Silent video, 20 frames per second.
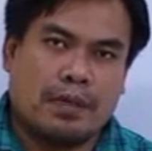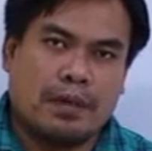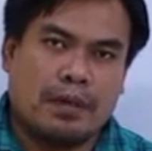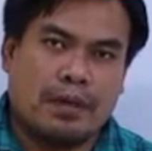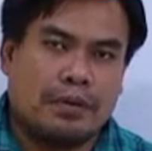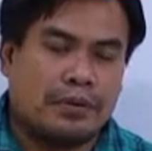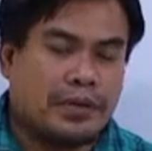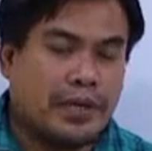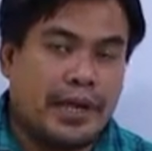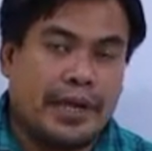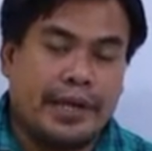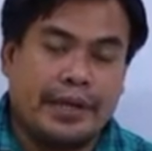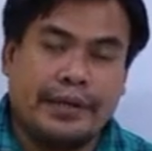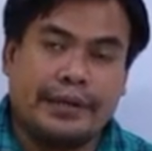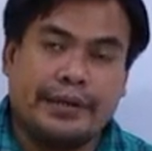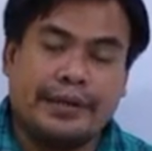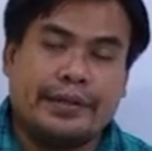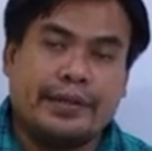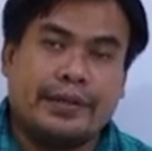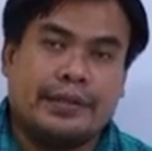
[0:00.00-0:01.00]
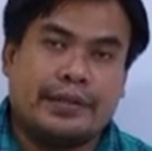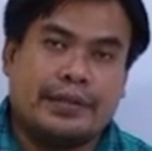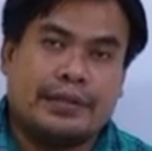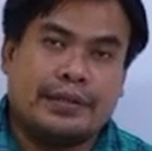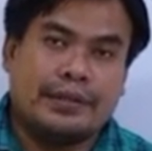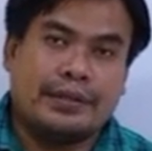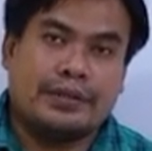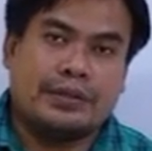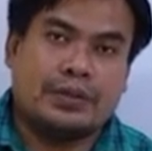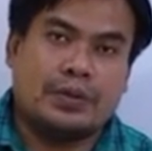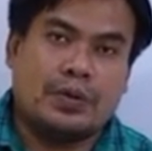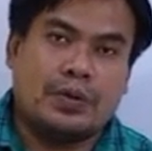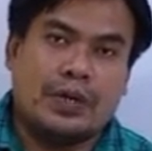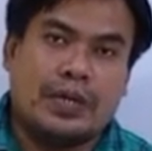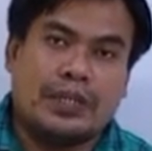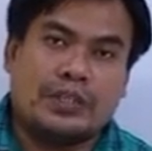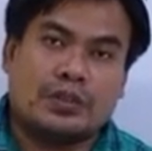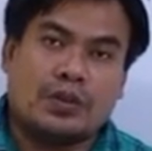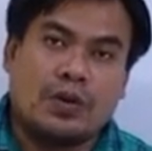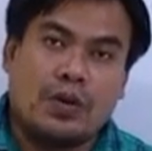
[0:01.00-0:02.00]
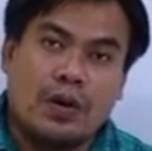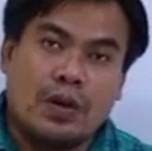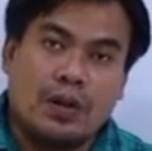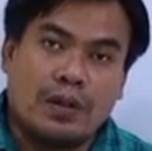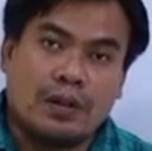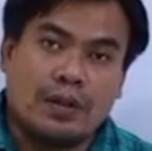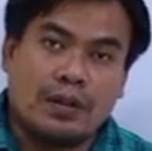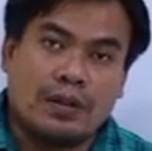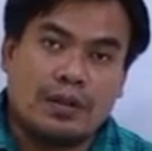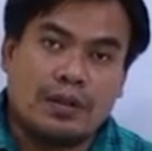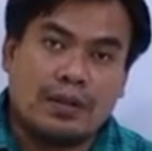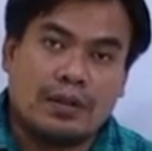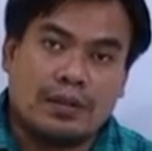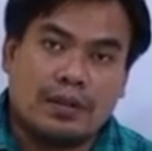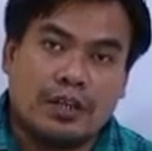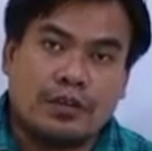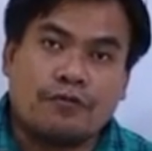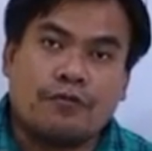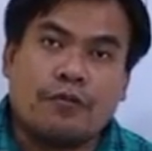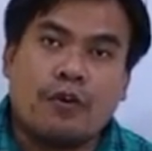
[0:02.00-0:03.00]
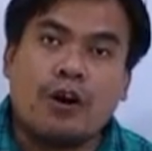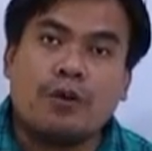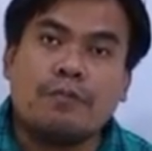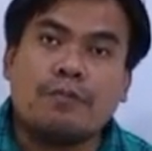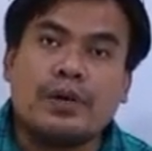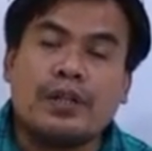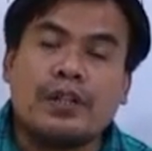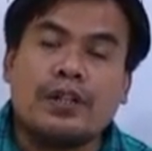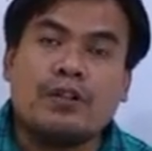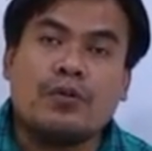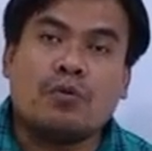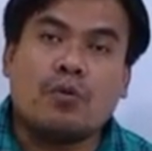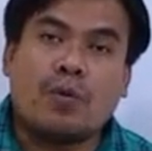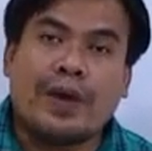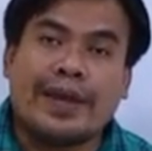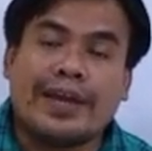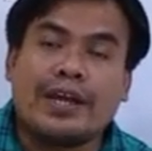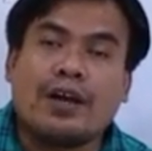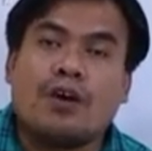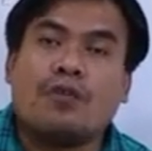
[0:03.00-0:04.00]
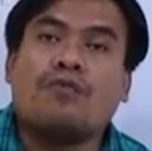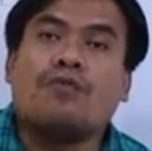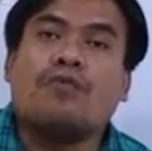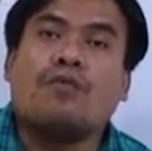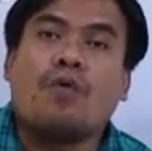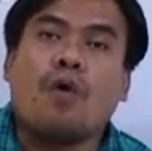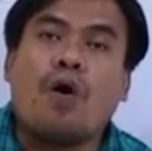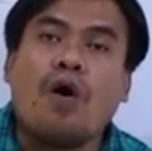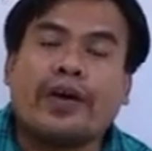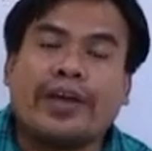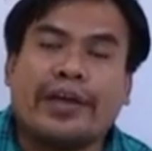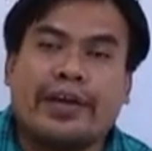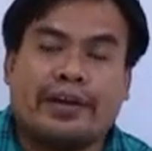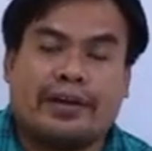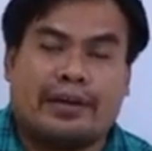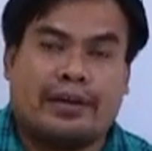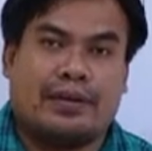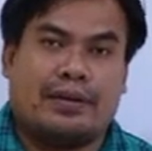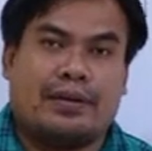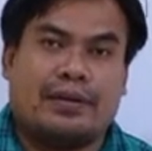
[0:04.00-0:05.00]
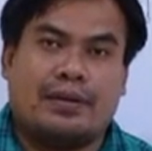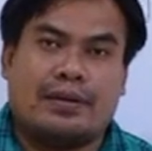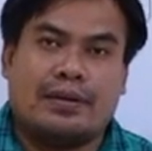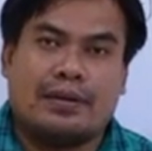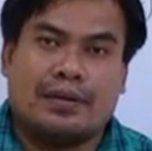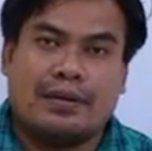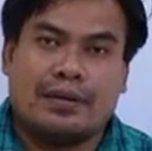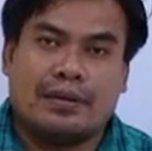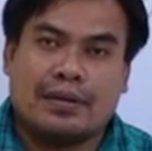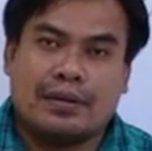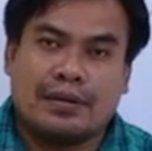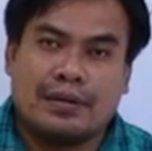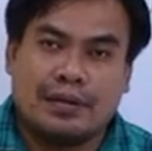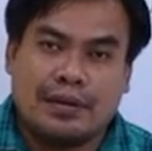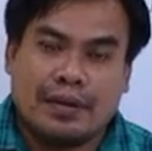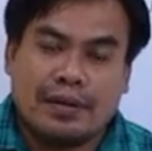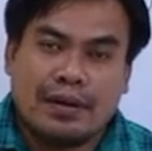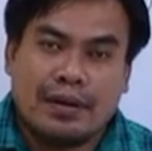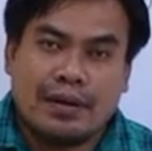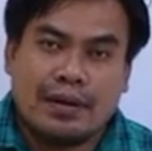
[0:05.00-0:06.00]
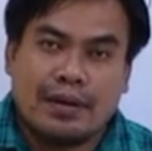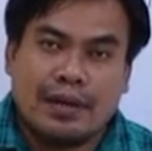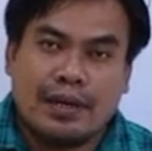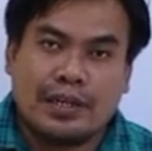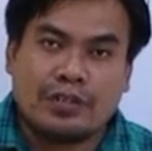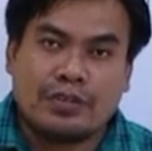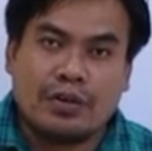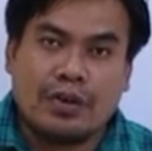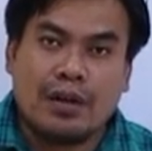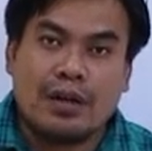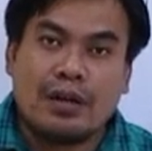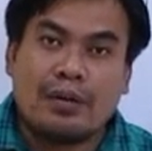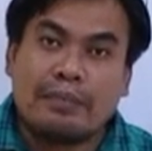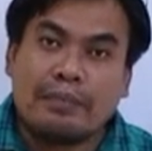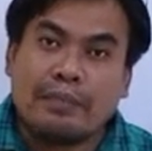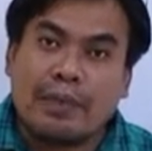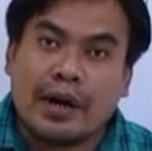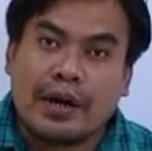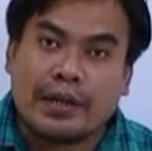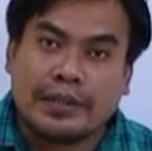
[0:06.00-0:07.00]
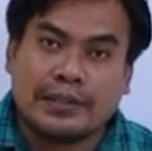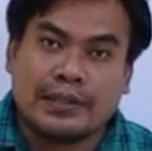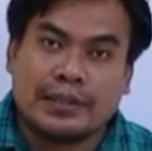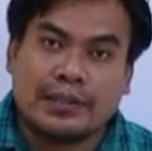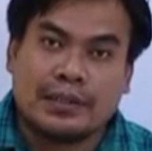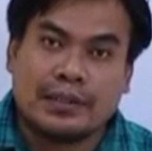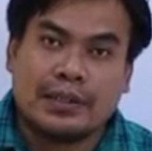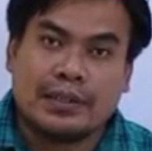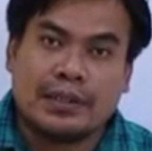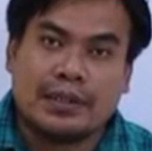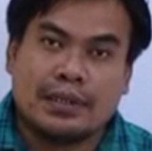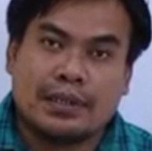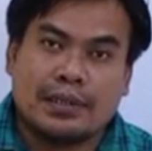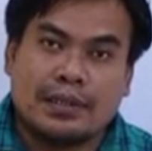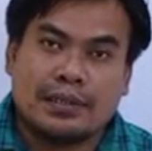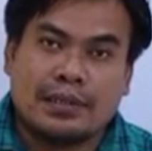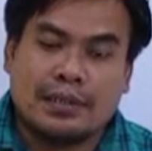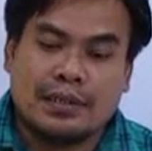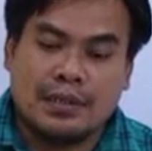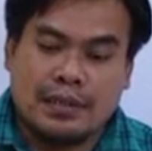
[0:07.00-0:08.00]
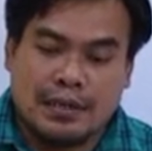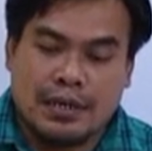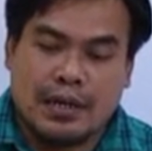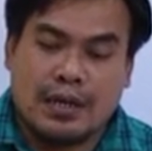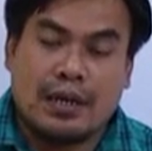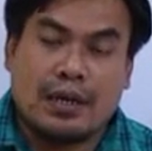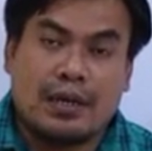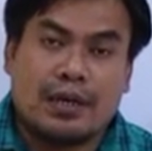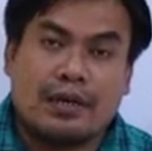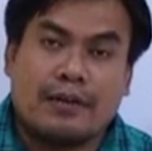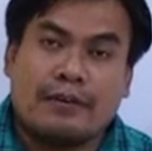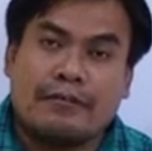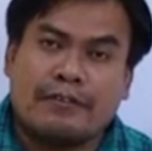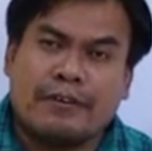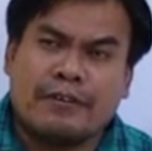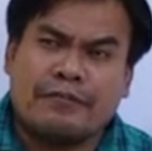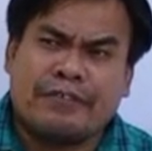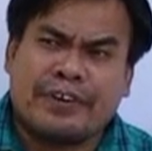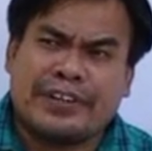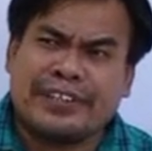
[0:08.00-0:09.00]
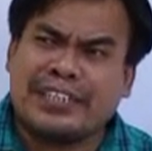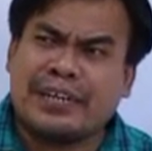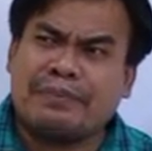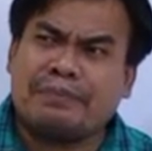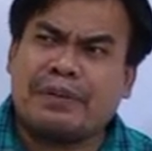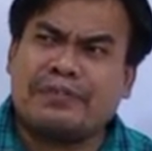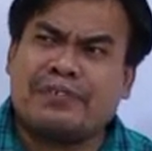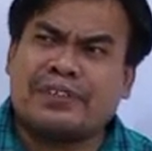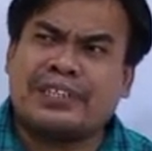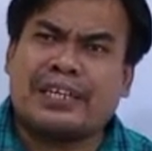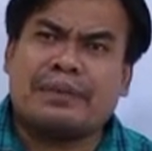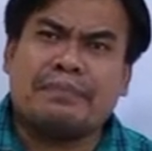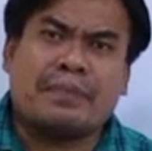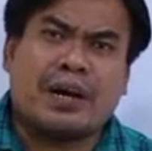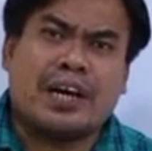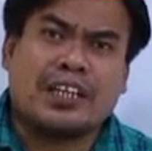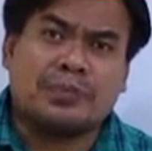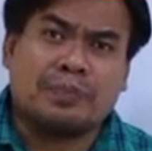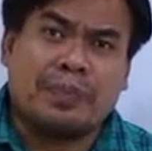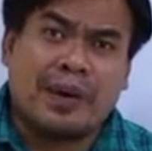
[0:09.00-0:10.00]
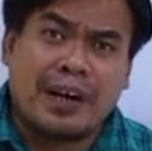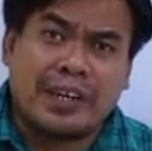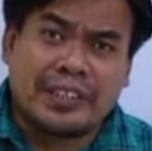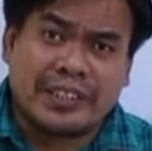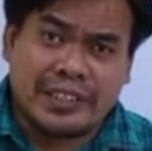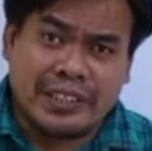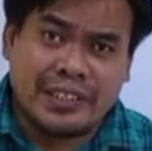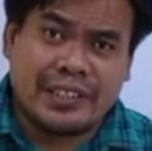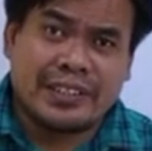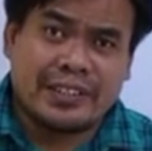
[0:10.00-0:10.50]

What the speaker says: Okay, so it's called the formal way of walking. It's called march. For example, we say march past,